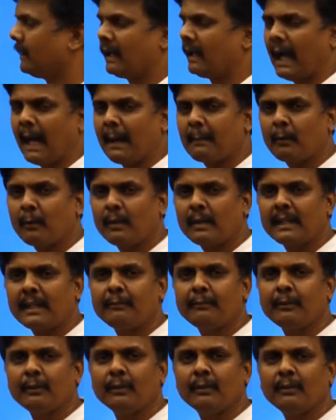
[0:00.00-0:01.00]
I'm going to
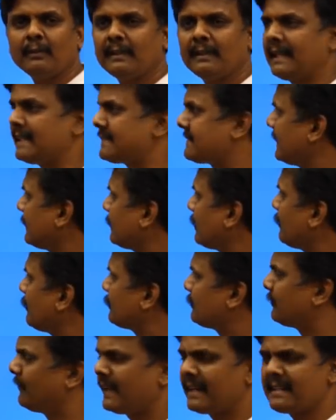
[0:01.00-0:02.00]
give you a set of
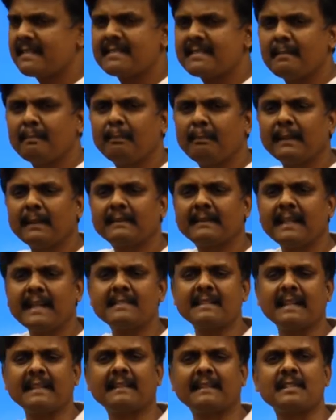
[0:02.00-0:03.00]
very simple three
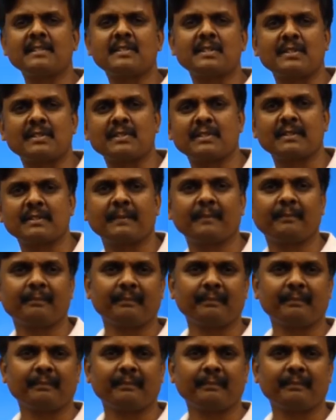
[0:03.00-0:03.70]
sentences.